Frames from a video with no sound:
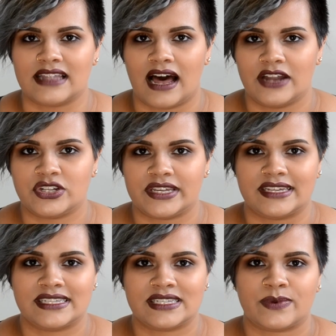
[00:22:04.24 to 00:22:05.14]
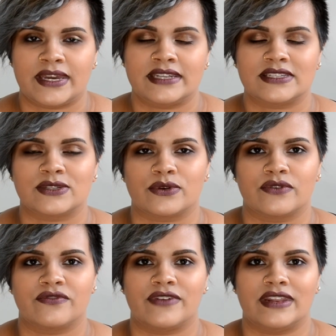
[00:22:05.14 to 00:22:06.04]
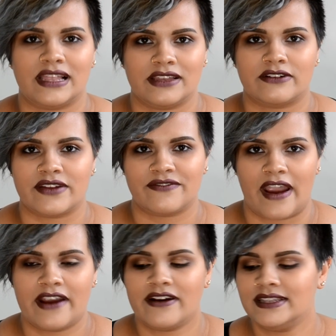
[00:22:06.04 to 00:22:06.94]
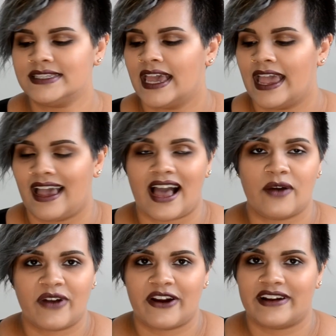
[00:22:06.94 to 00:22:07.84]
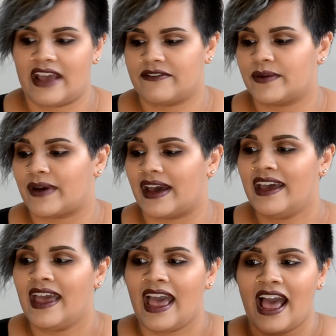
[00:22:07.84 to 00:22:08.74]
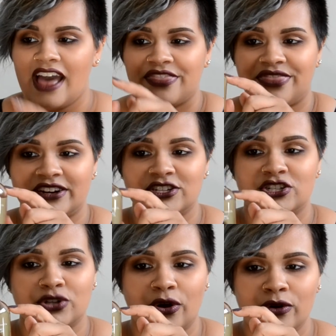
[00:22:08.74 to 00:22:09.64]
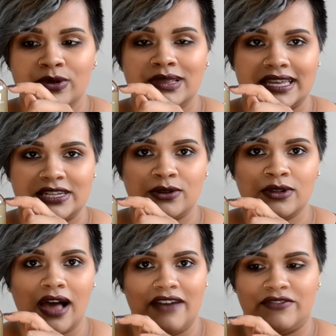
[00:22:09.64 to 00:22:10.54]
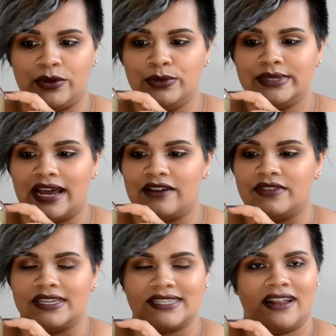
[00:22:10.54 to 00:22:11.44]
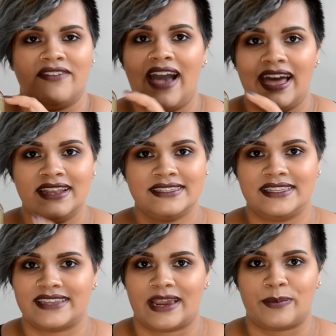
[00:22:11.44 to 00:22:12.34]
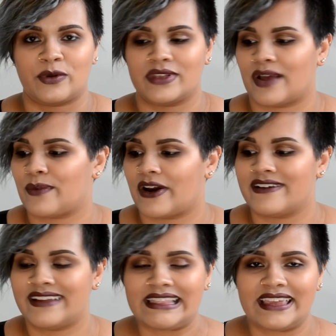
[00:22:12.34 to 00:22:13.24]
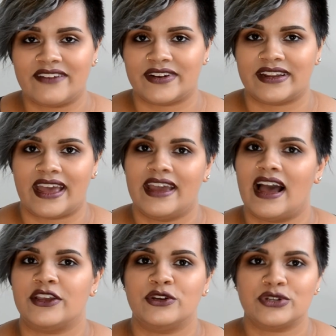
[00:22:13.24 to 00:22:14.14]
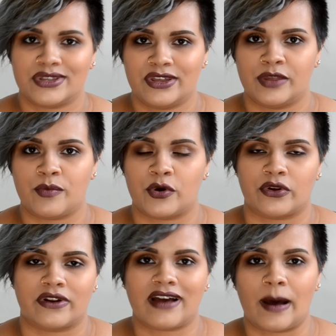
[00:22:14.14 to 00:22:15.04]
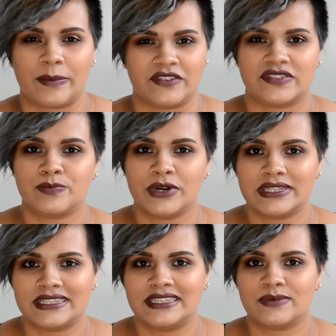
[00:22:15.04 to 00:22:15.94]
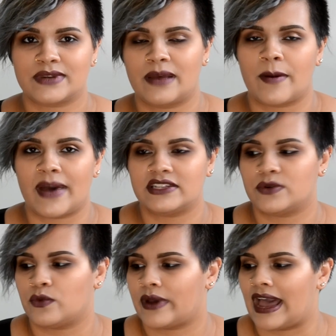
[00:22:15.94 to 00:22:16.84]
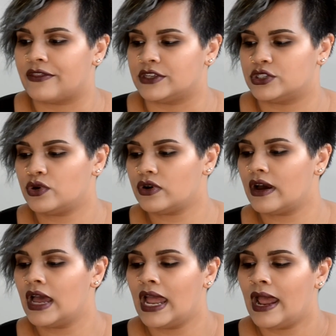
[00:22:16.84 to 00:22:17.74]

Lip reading: largely a sweet sort of vanilla-y fragrance. I wear it everywhere. There's so little I've used out of this, and I've had it since April, and I wear it nearly every day. I usually only put on a couple of spritzes when I'm about to walk out the door,